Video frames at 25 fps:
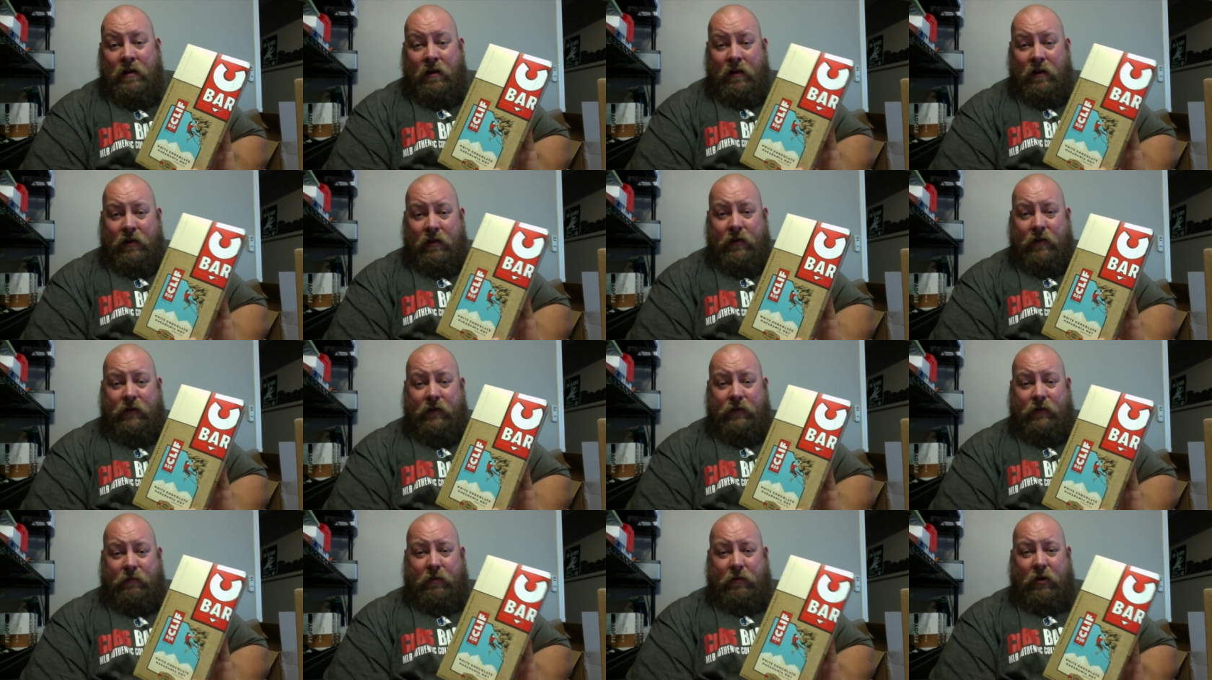
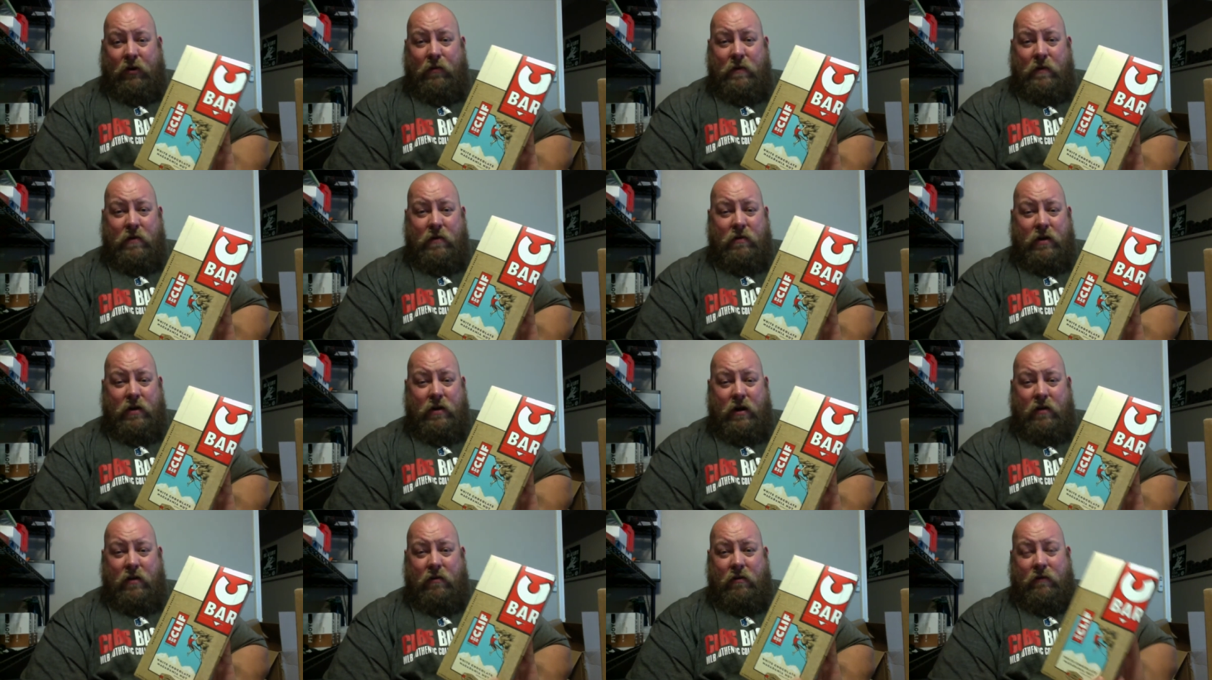There's a promo
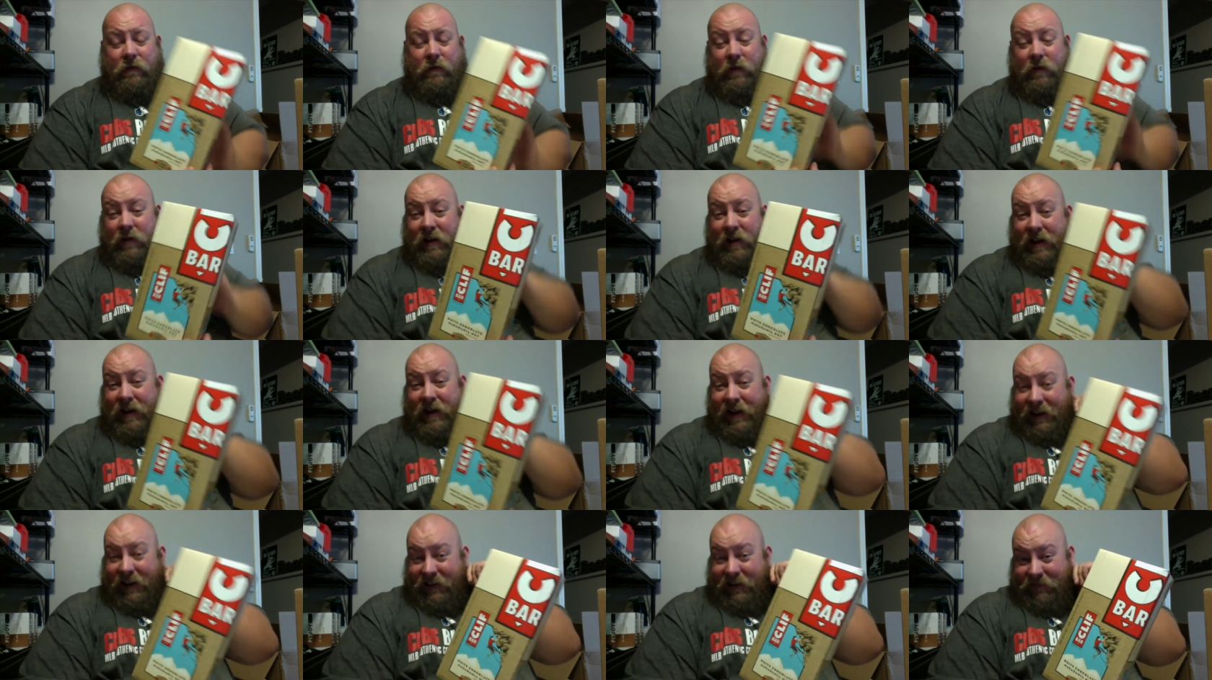code for
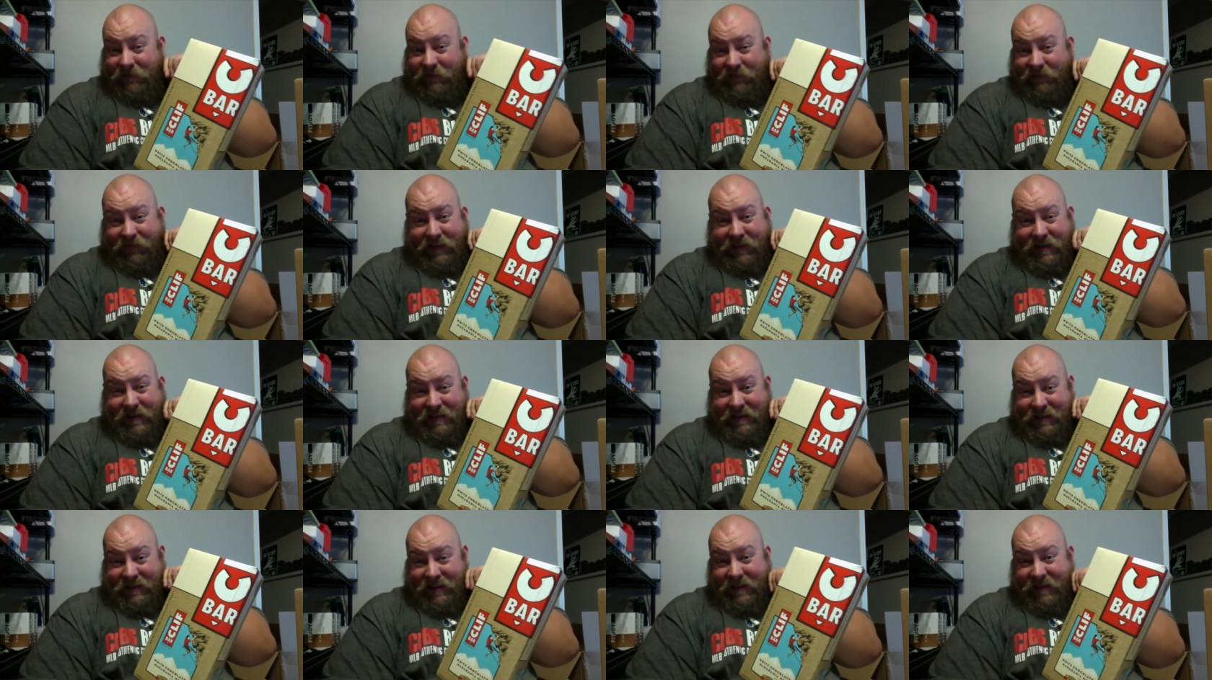like
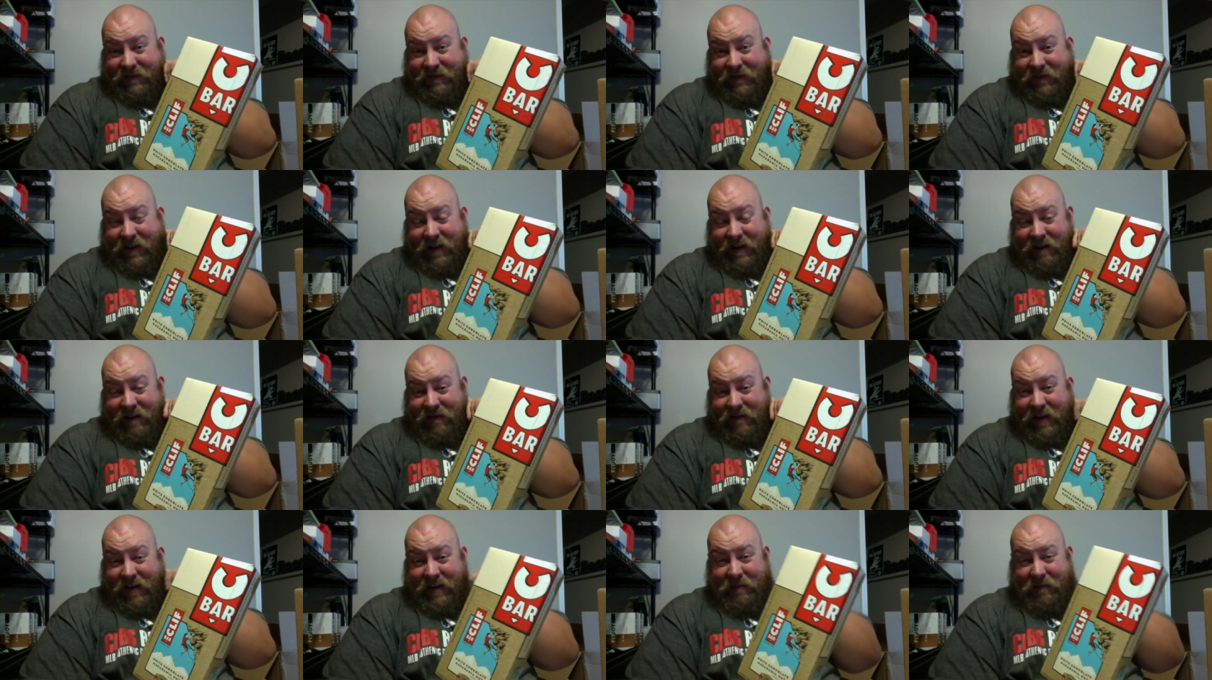
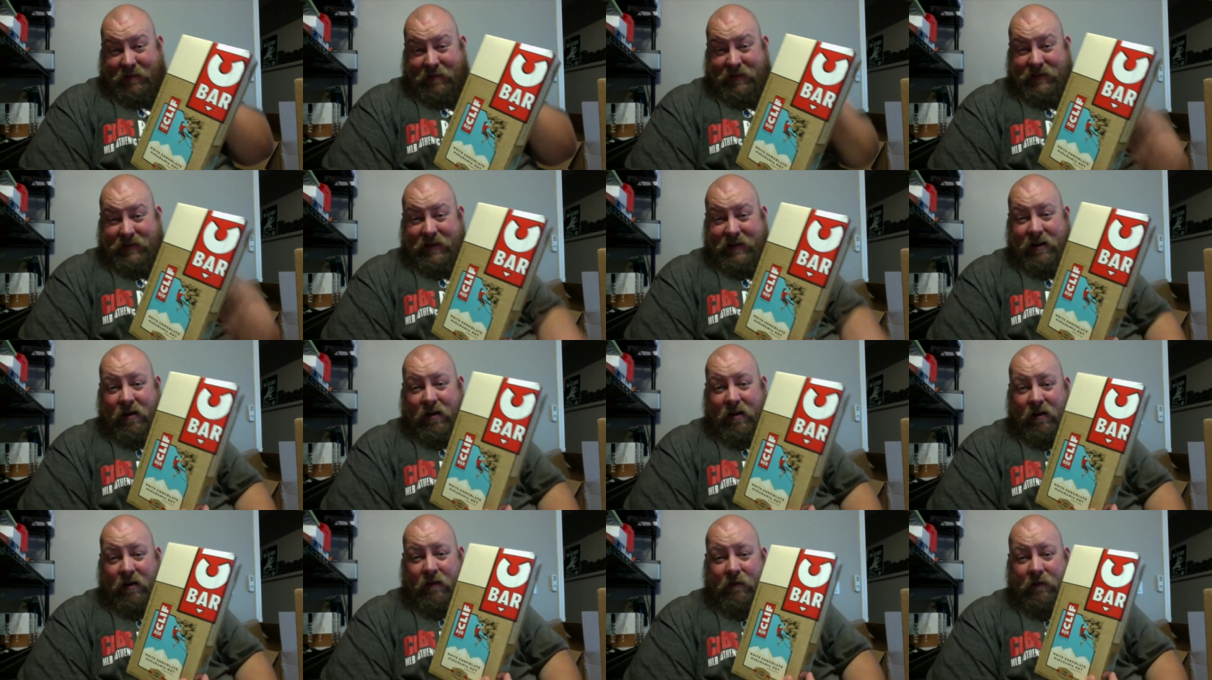75, 80%
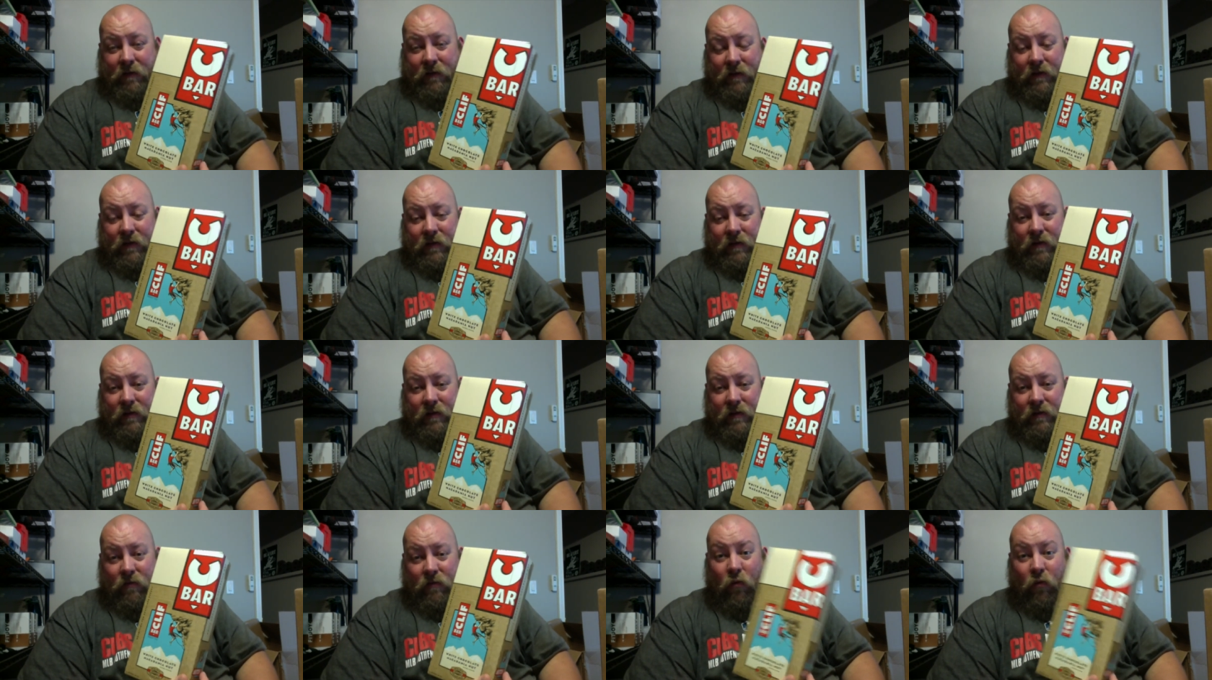off,
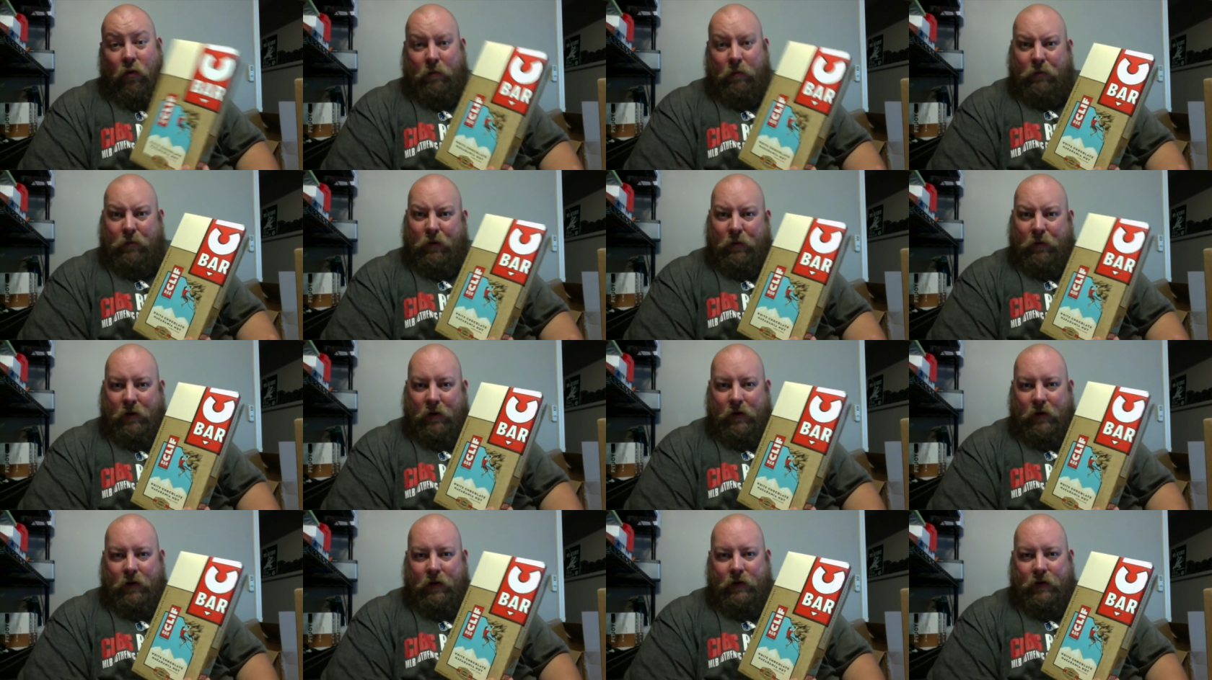one per
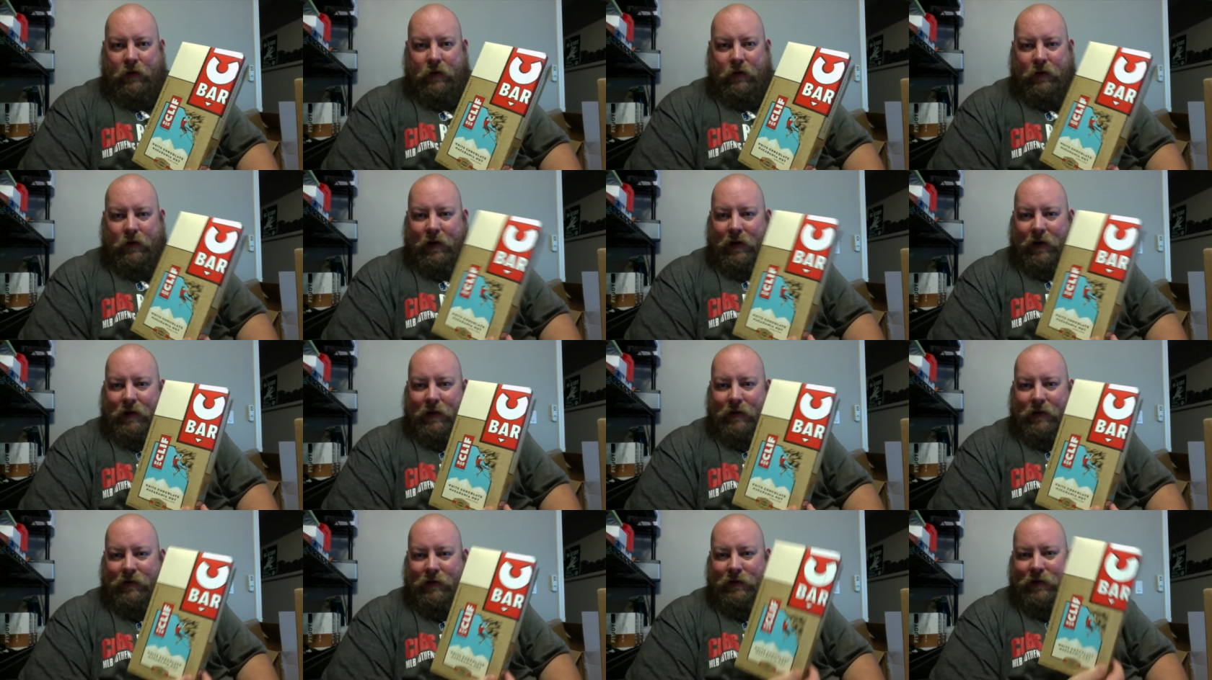person, and I
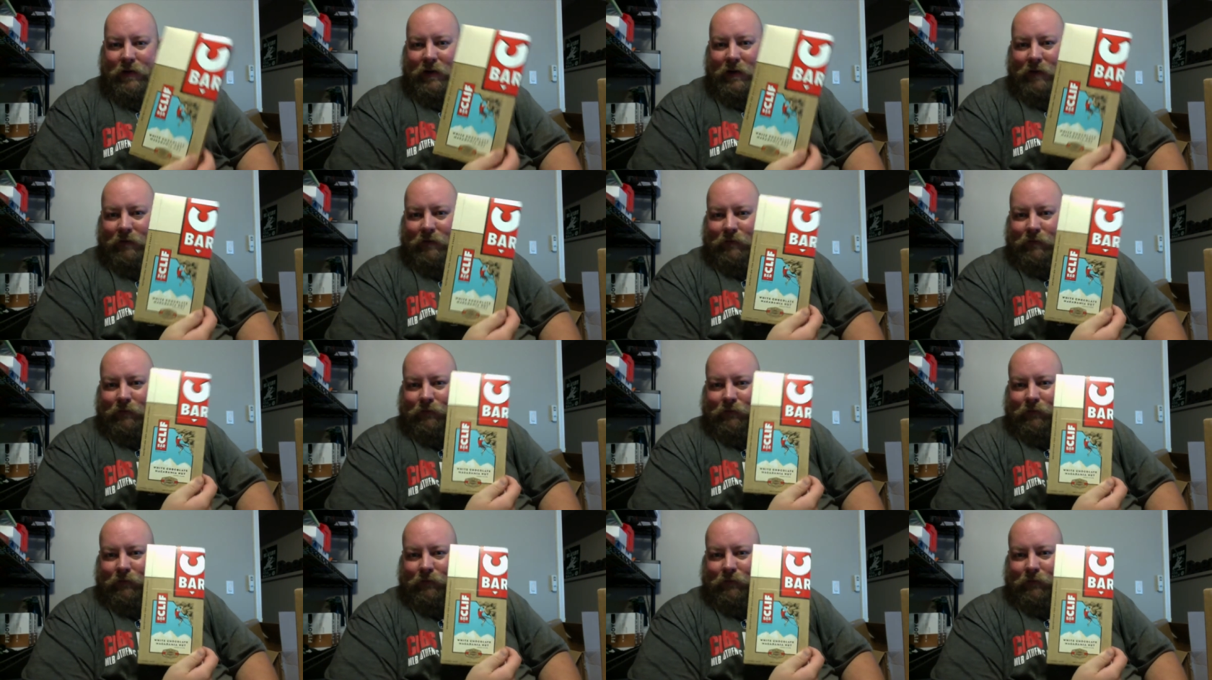used it.